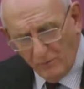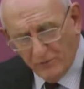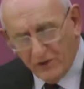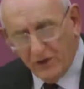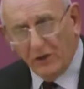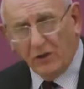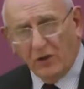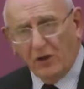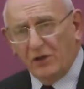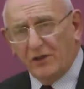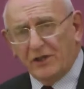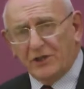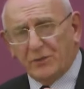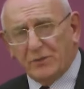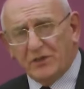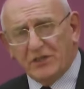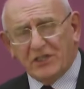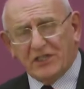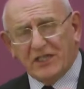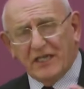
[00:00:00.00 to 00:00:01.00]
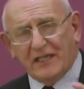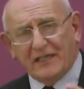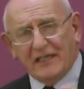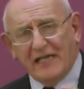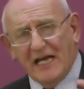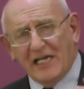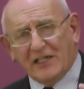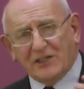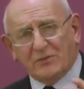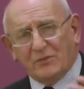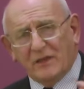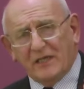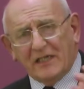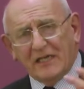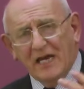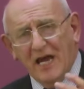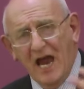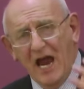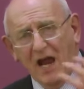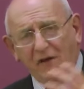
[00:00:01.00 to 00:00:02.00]
in her, as we said last week.
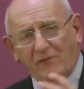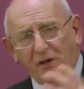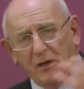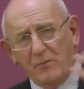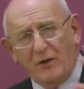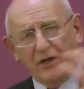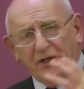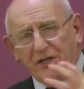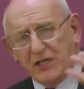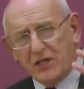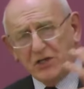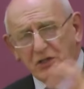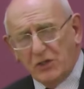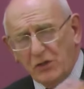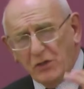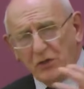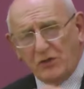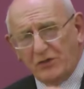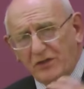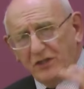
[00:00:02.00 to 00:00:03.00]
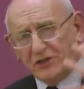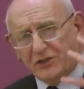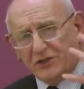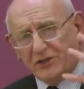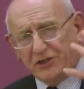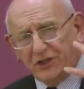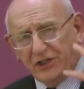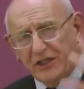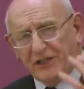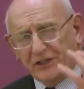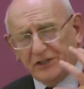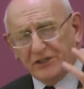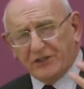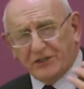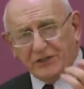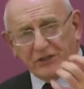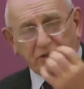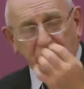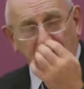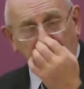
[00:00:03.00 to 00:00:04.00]
Everybody knew that Jesus,
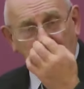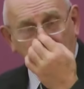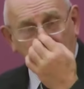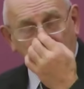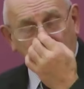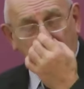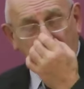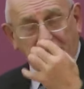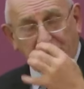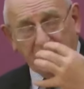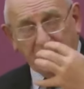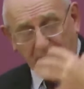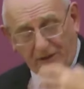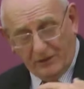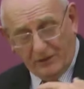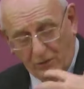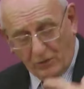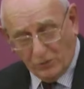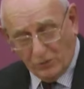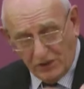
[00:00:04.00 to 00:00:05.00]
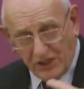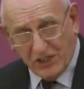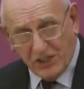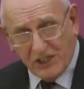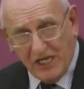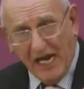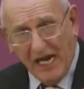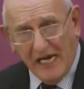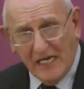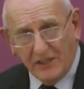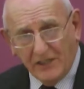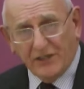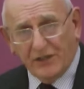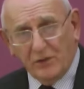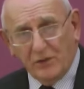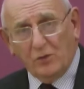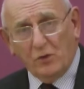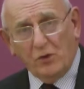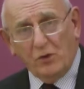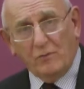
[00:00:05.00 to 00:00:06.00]
that there was a child in the
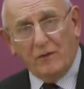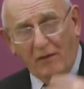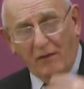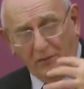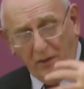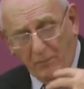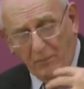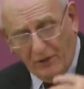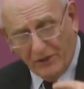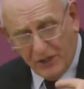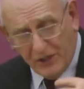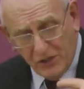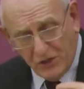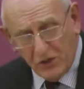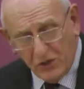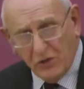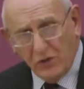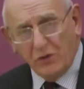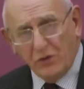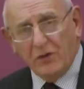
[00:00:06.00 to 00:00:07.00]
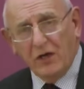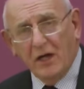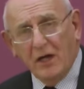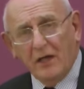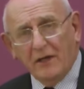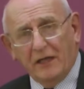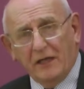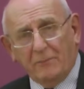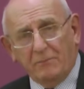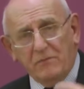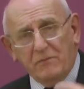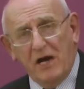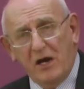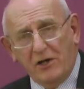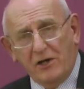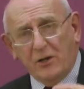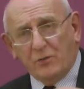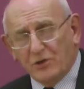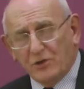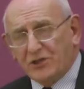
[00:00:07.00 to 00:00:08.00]
womb. Everybody knew that
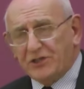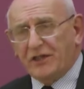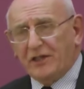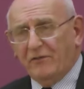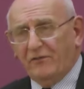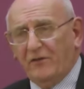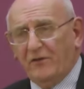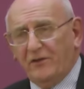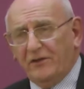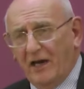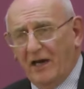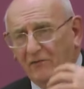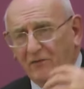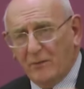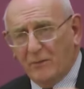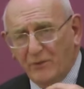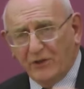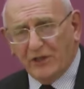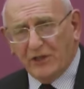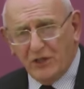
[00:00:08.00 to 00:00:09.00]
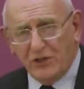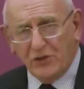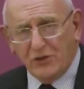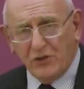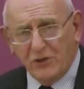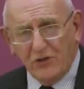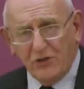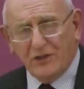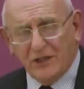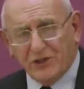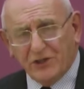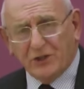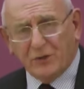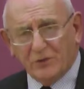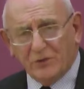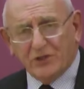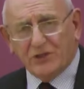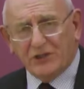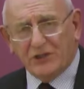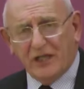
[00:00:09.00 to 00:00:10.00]
Mary was different. Everybody knew that she
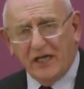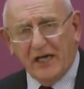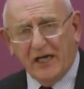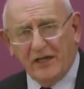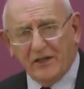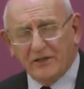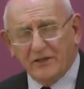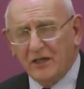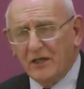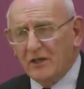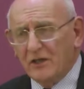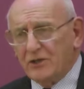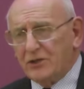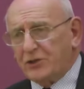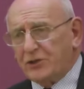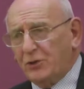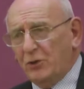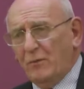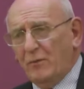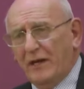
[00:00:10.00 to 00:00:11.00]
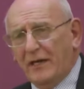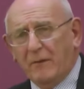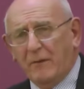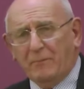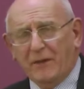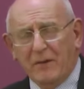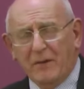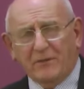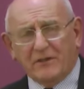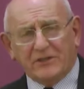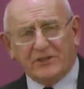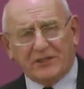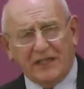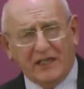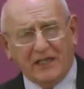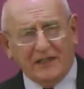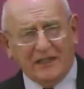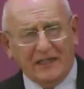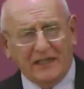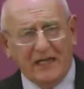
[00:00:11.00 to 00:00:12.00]
was changed. There's so many people say
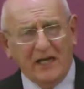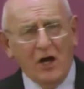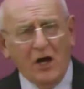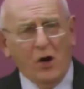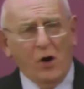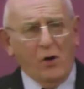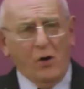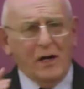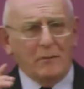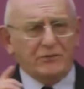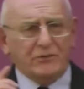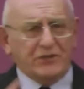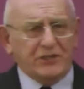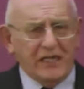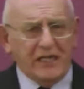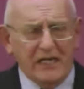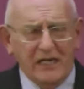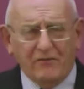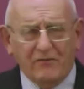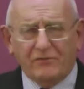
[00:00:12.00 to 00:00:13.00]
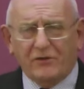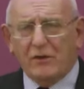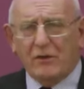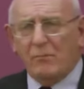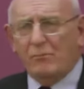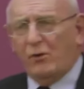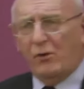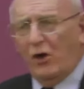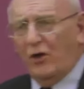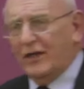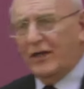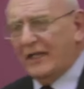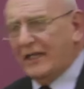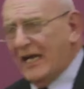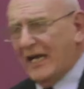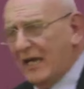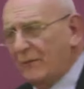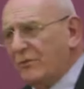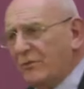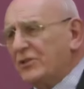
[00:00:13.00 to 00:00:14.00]
today, oh, I'm saved and I'm born
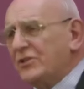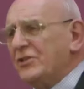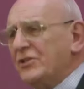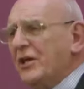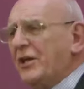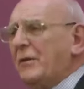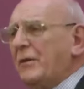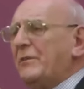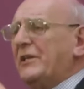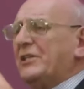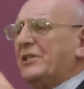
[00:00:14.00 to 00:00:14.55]
again, but there's not a bit of